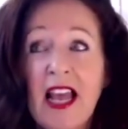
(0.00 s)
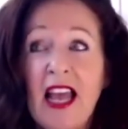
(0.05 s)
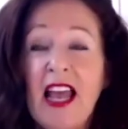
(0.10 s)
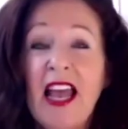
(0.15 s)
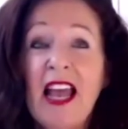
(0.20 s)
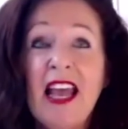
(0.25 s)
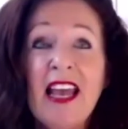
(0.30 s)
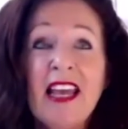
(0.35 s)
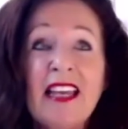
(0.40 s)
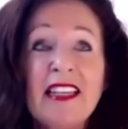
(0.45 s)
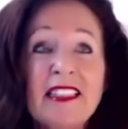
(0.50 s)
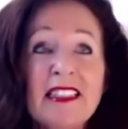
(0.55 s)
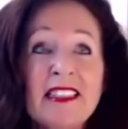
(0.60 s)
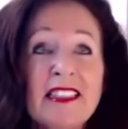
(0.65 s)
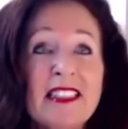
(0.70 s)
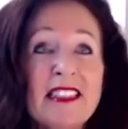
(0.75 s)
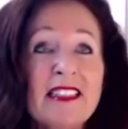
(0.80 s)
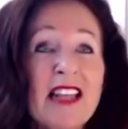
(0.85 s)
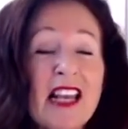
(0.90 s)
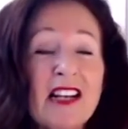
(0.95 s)

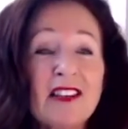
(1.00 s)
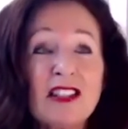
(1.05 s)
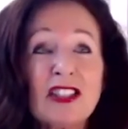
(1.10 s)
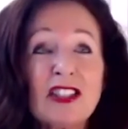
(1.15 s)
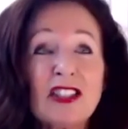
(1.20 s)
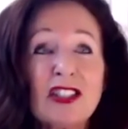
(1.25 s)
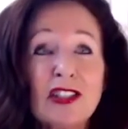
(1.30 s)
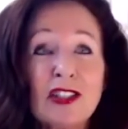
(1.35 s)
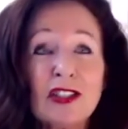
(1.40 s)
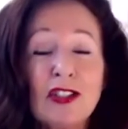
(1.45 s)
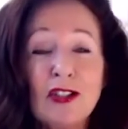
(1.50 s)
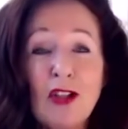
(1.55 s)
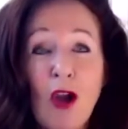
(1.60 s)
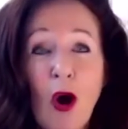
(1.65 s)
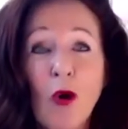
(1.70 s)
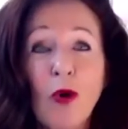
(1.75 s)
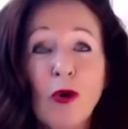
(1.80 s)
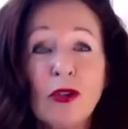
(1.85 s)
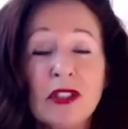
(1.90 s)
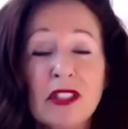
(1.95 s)
and there is
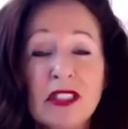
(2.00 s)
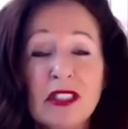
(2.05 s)
no